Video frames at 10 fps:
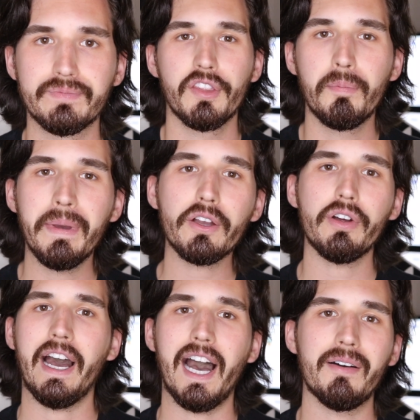The
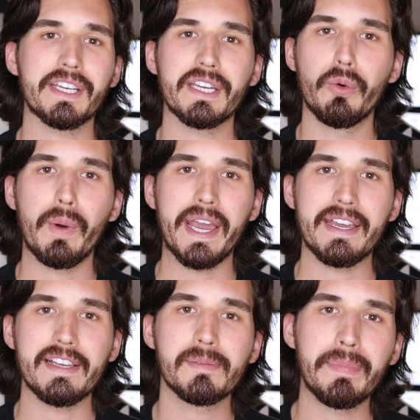Bitcoin halving, in a way,
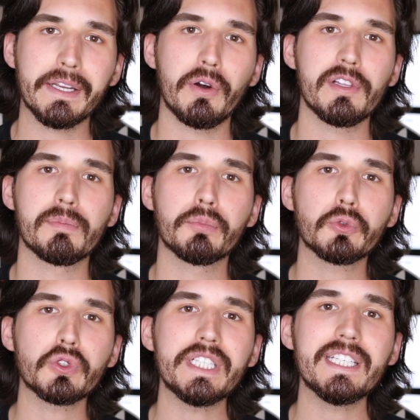is Bitcoin's
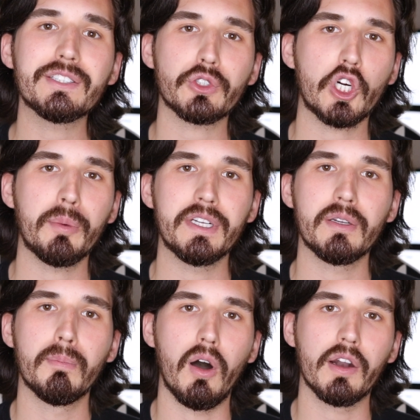
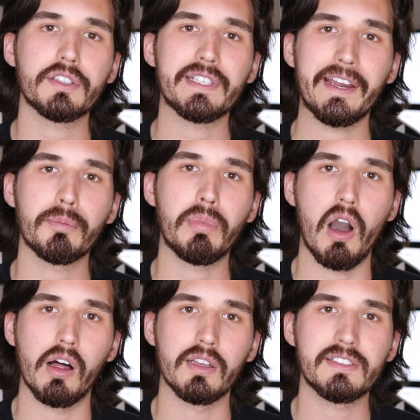predetermined monetary
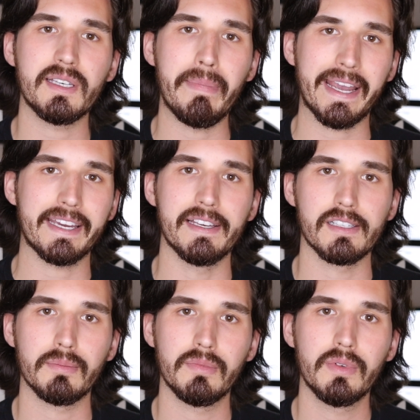policy
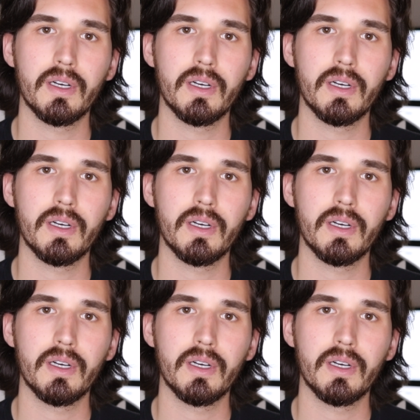mechanism.